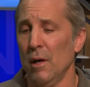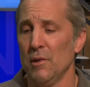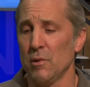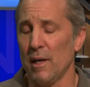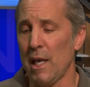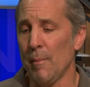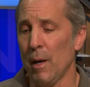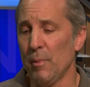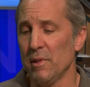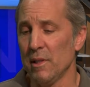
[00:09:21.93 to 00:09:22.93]
So I came
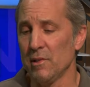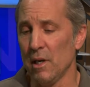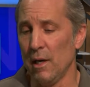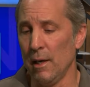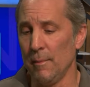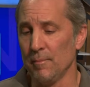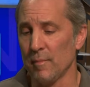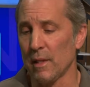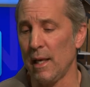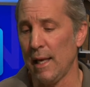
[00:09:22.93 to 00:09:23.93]
up with this
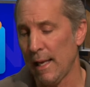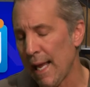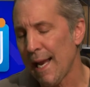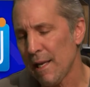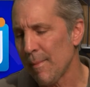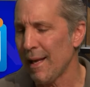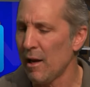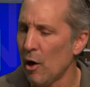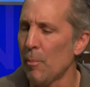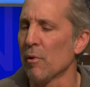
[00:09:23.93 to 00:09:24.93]
handyman
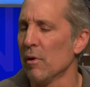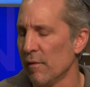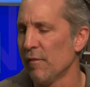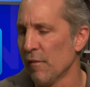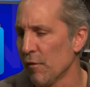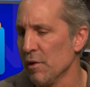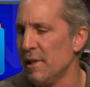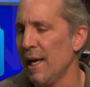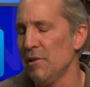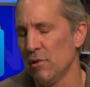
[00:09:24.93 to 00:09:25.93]
helper for a
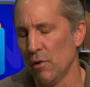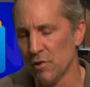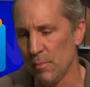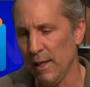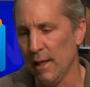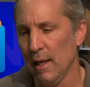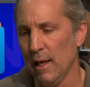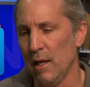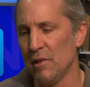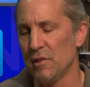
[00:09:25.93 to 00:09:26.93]
day, so to speak,
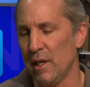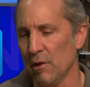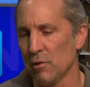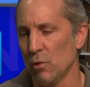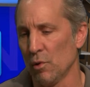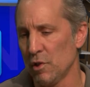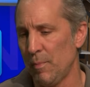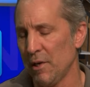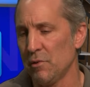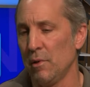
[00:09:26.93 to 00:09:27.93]
and it's geared towards
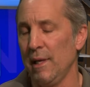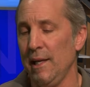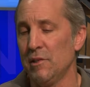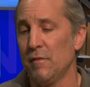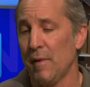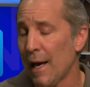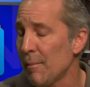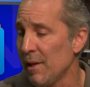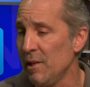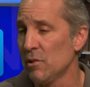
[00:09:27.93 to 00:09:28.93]
special needs
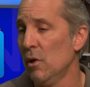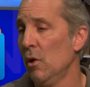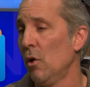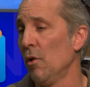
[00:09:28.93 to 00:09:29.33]
families,